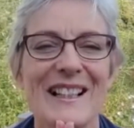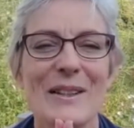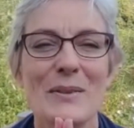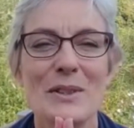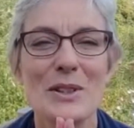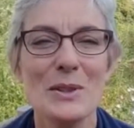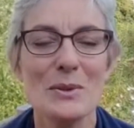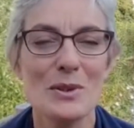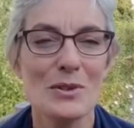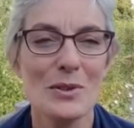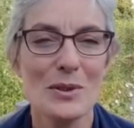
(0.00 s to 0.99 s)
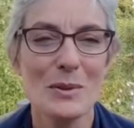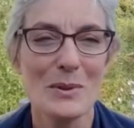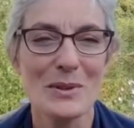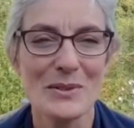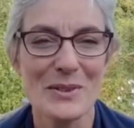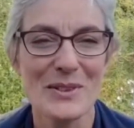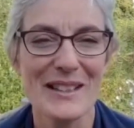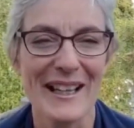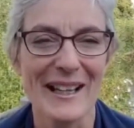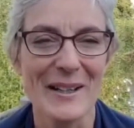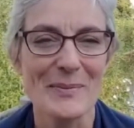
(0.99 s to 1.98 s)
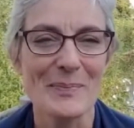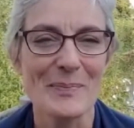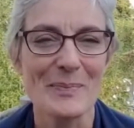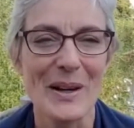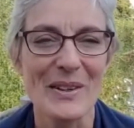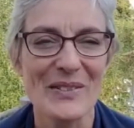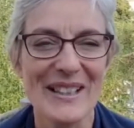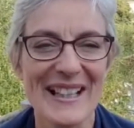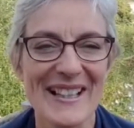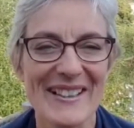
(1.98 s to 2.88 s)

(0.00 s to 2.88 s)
Wishing you a truly wonderful day. Bye for now.